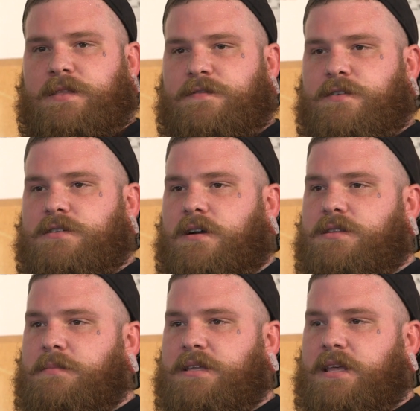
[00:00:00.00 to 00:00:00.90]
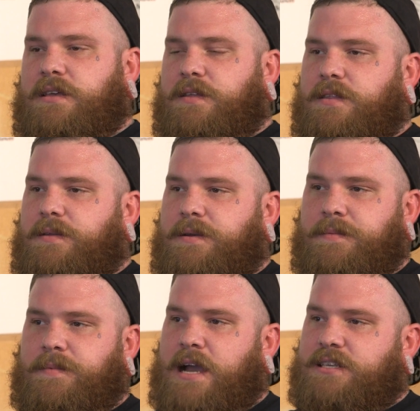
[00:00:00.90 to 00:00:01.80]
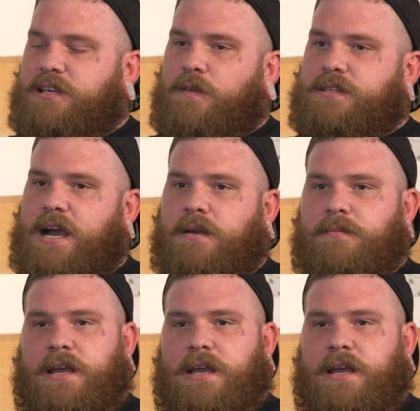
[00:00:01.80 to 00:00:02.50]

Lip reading: the first thought to me, like I see all the time,